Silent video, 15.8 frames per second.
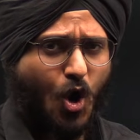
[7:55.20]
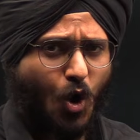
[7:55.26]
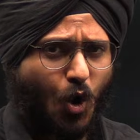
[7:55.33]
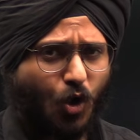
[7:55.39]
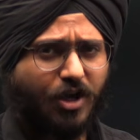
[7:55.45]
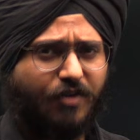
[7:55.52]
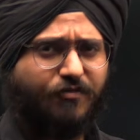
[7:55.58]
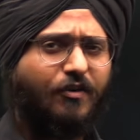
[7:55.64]

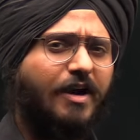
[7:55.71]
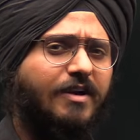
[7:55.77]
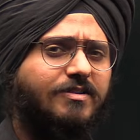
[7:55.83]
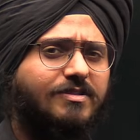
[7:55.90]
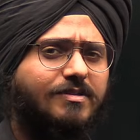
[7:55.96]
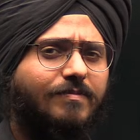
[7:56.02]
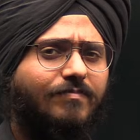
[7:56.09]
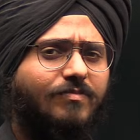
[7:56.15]
Okay
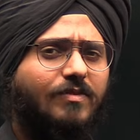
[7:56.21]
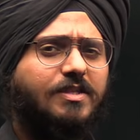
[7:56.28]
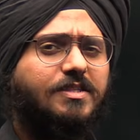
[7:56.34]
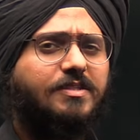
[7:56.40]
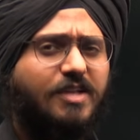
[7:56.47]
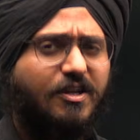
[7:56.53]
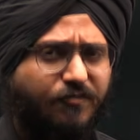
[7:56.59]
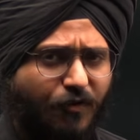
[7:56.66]
friends, this
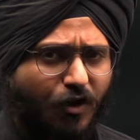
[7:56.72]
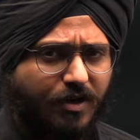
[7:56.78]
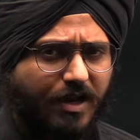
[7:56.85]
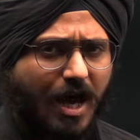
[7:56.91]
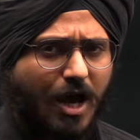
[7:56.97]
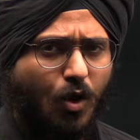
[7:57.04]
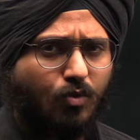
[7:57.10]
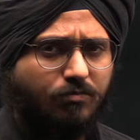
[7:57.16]
is it for
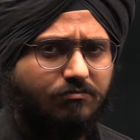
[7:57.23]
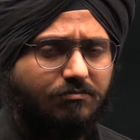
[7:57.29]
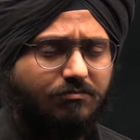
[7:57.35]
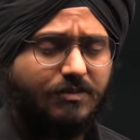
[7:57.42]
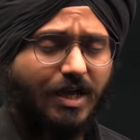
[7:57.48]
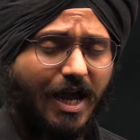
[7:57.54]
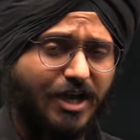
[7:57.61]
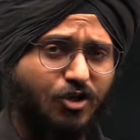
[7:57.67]
now.
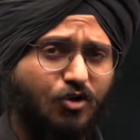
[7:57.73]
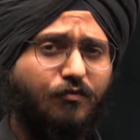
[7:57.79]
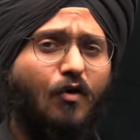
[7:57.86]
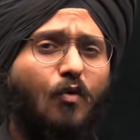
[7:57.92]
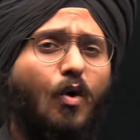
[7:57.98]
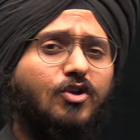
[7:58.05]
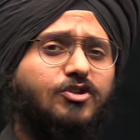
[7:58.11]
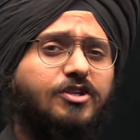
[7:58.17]
Thank you
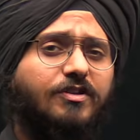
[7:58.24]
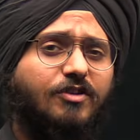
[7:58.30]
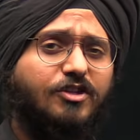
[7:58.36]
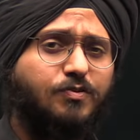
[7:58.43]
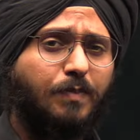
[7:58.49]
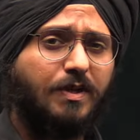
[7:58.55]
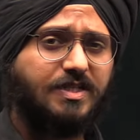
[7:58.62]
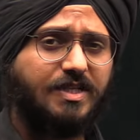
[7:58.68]
for watching
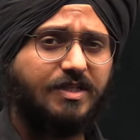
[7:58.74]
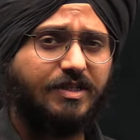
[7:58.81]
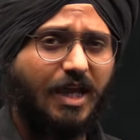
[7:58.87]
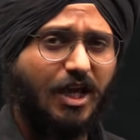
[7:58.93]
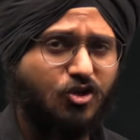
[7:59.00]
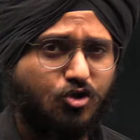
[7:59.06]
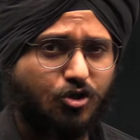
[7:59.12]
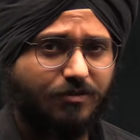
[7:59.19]
this
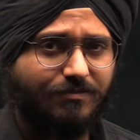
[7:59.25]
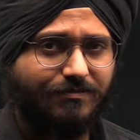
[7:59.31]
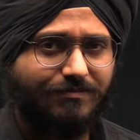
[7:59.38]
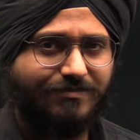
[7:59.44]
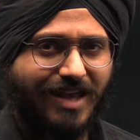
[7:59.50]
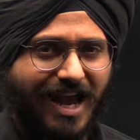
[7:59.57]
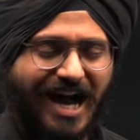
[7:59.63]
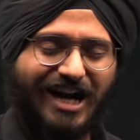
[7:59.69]
presentation.
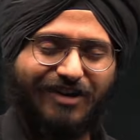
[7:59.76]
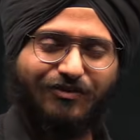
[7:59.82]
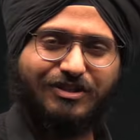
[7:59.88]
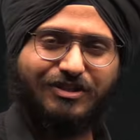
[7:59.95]
I